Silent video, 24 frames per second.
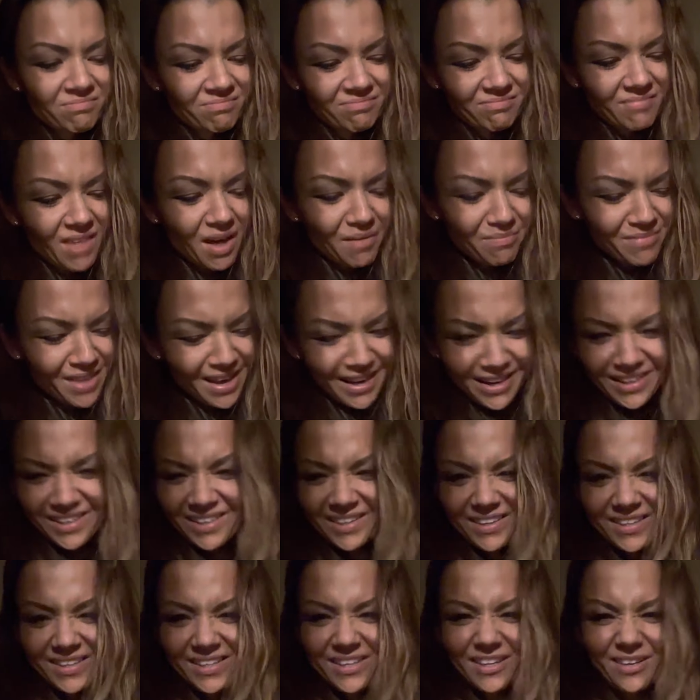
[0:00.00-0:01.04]
I'm not going
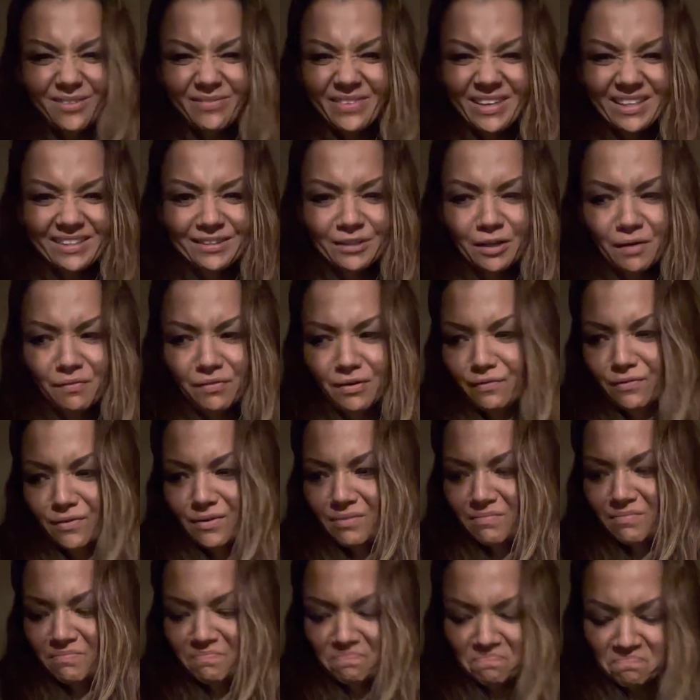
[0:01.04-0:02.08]
to kill myself
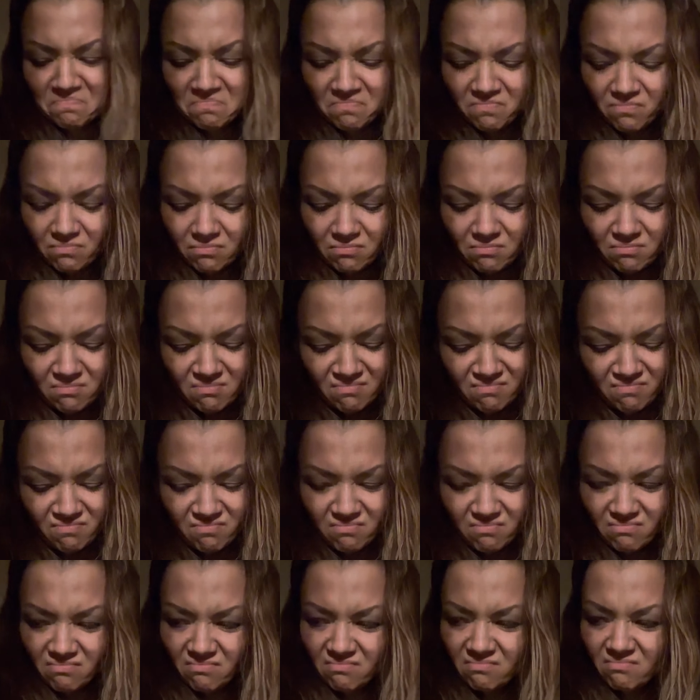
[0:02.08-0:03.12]
over
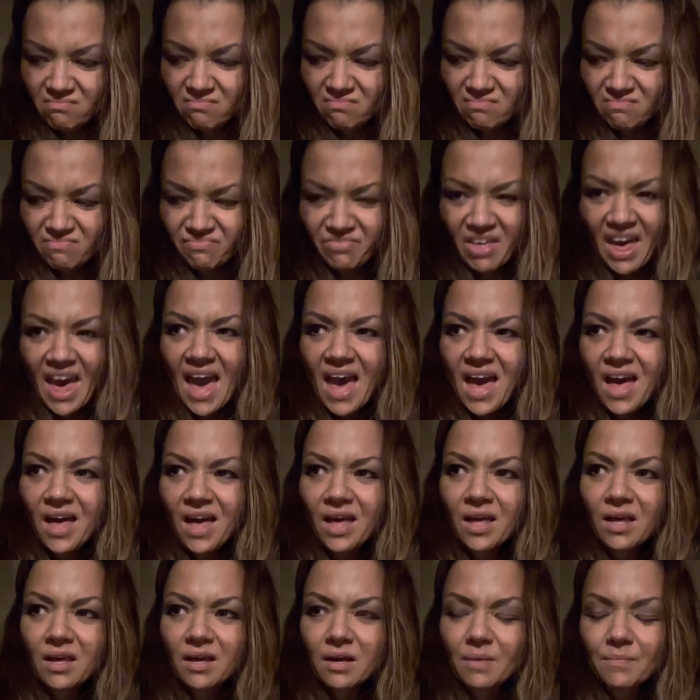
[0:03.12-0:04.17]

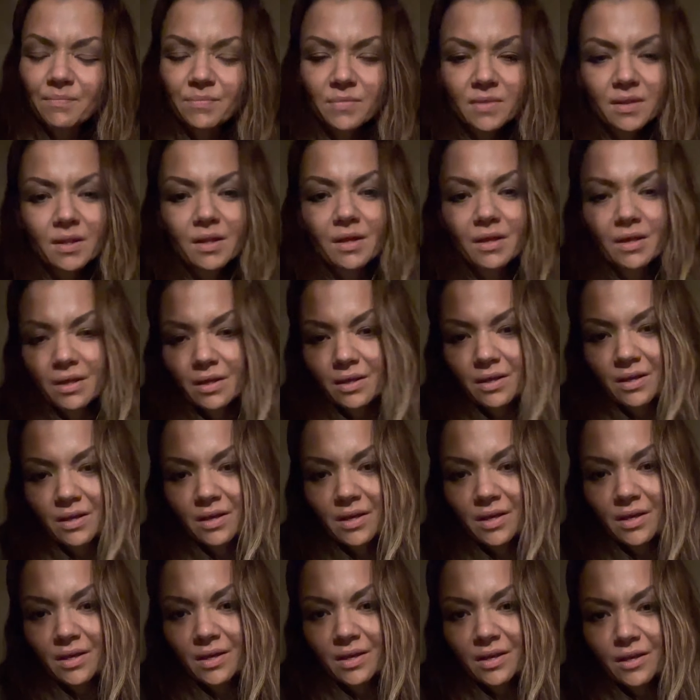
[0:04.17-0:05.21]
that,
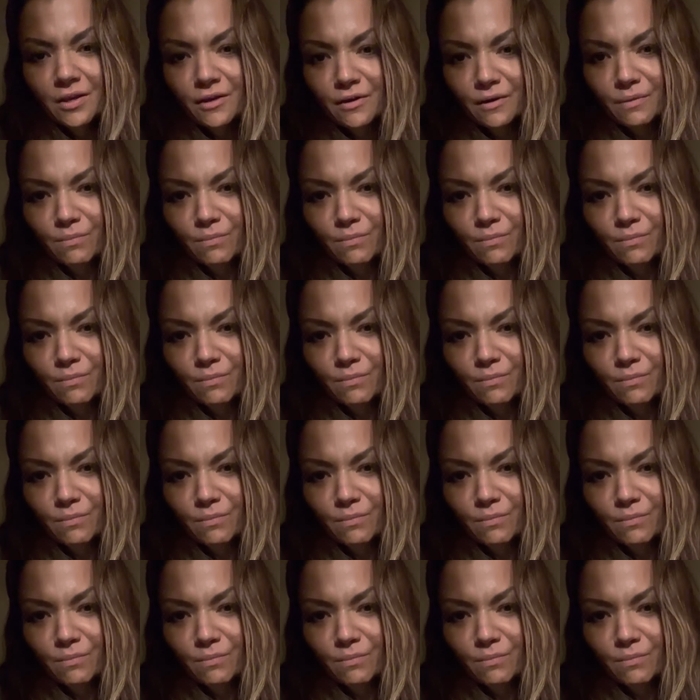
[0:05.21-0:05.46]
your